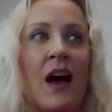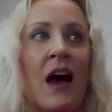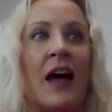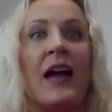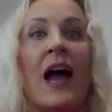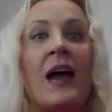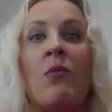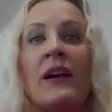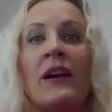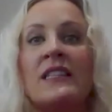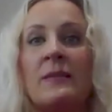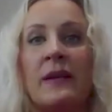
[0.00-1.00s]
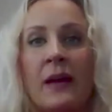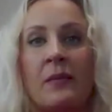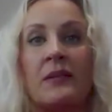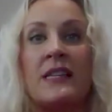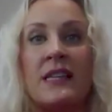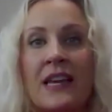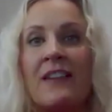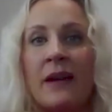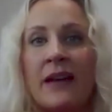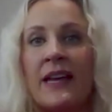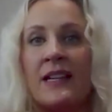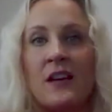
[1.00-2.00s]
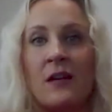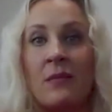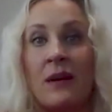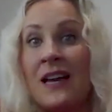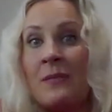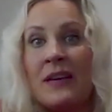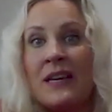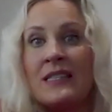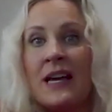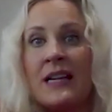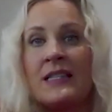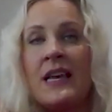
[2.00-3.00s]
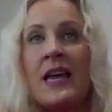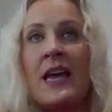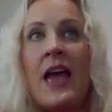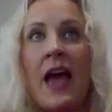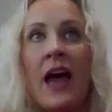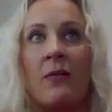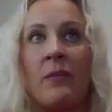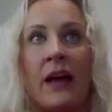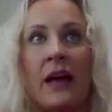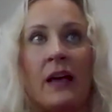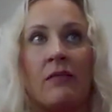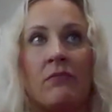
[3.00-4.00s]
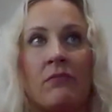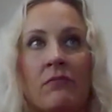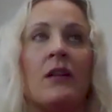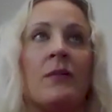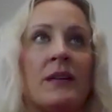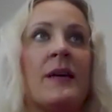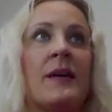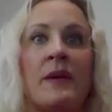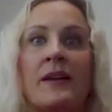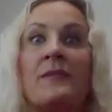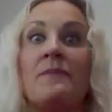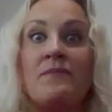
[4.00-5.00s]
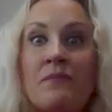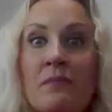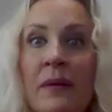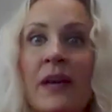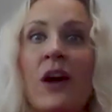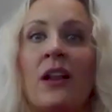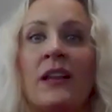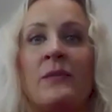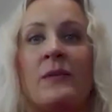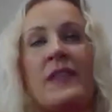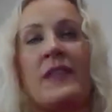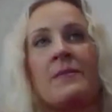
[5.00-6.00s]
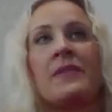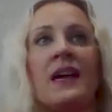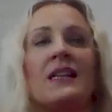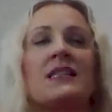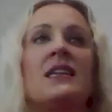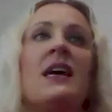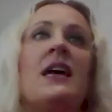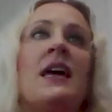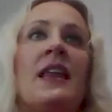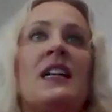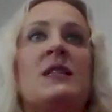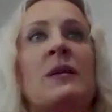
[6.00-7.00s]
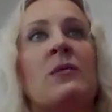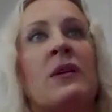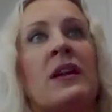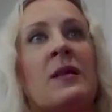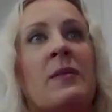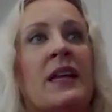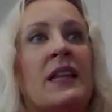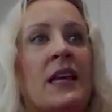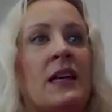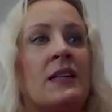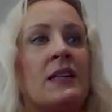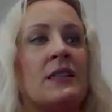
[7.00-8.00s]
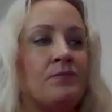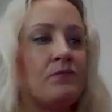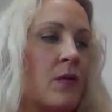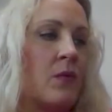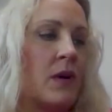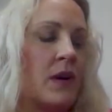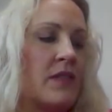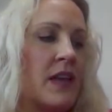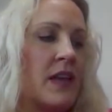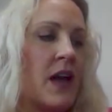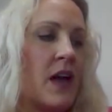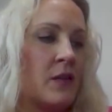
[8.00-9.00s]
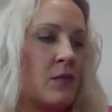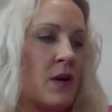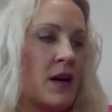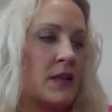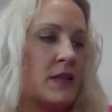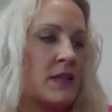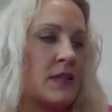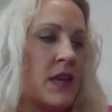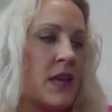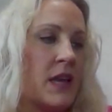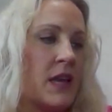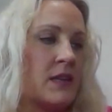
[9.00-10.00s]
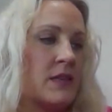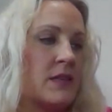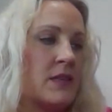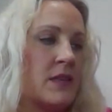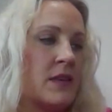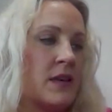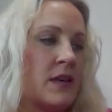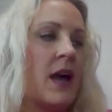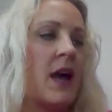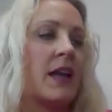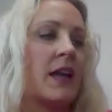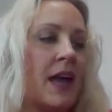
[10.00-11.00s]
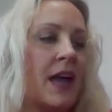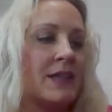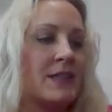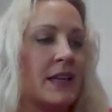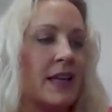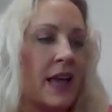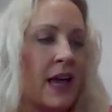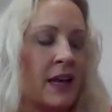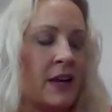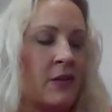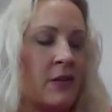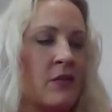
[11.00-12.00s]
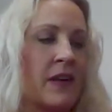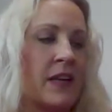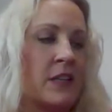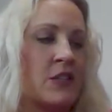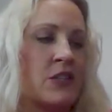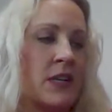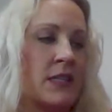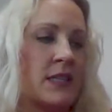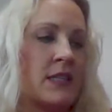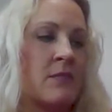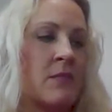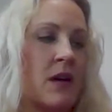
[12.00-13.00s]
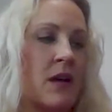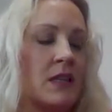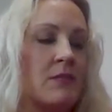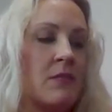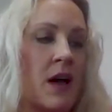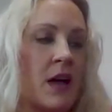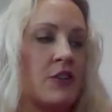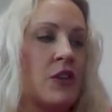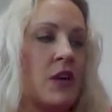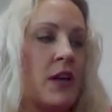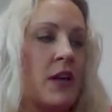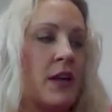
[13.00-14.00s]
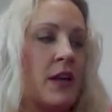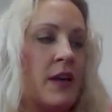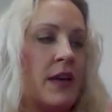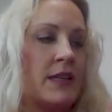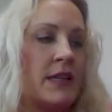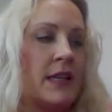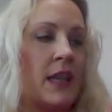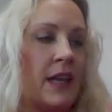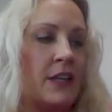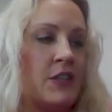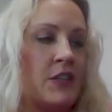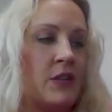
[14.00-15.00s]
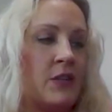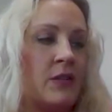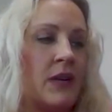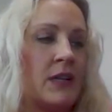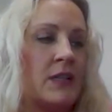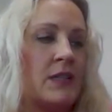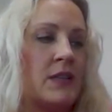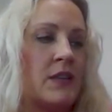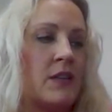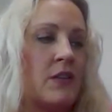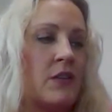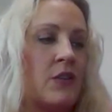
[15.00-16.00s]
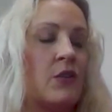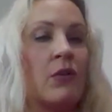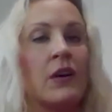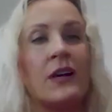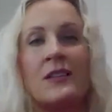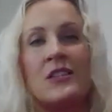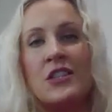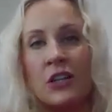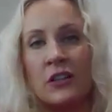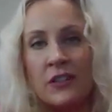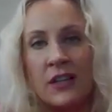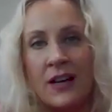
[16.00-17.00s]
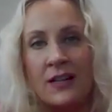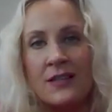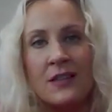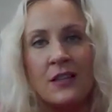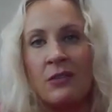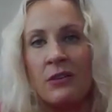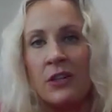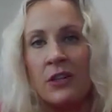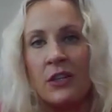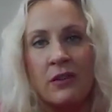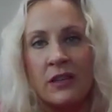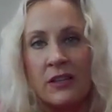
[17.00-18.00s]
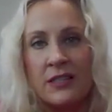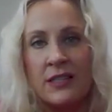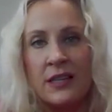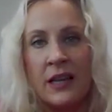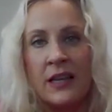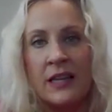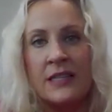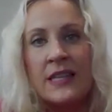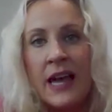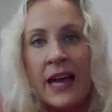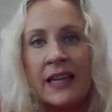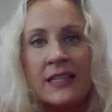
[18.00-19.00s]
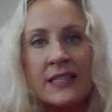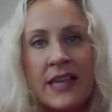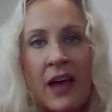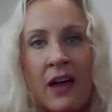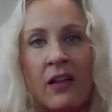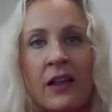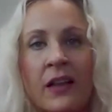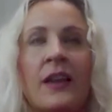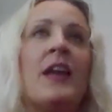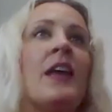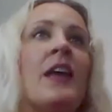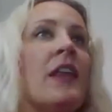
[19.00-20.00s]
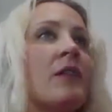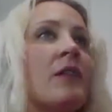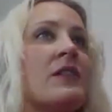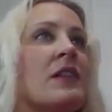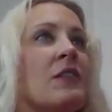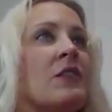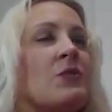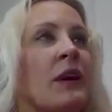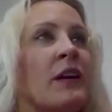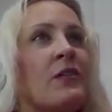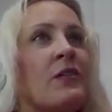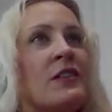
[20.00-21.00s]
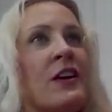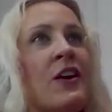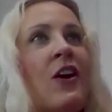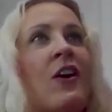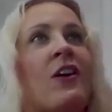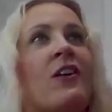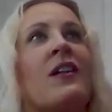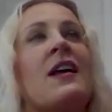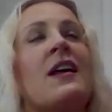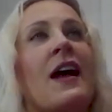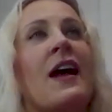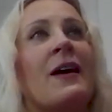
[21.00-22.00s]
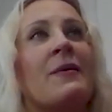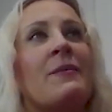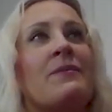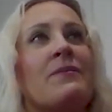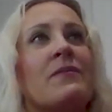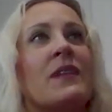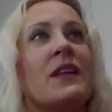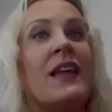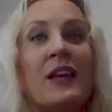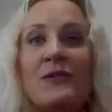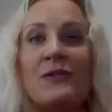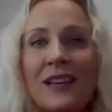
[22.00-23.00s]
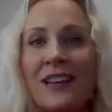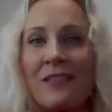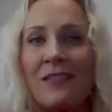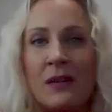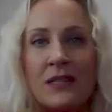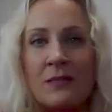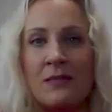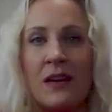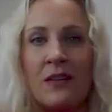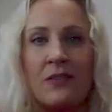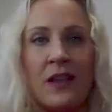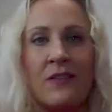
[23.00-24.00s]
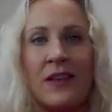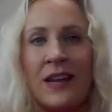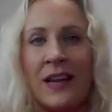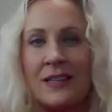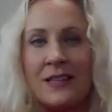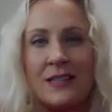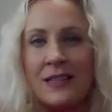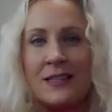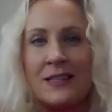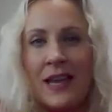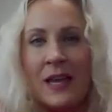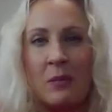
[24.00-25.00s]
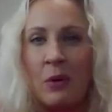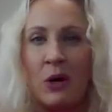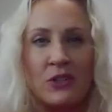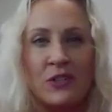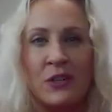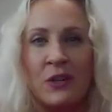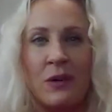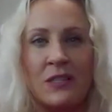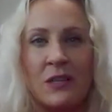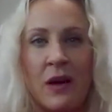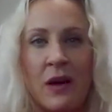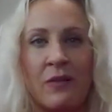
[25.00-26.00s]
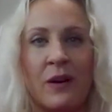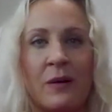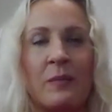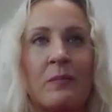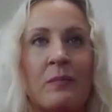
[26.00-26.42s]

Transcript: I wanted to be able to give my kids all my time because that's how not all my time, but be all in with them. That's been one of the big things. One of the other ones is again, I don't know if I can stress this as much as I'd like to, is your concern for us. You and Christine, I can tell. And there was one coaching call that you did give me some tough love, and I didn't take it personal whatsoever.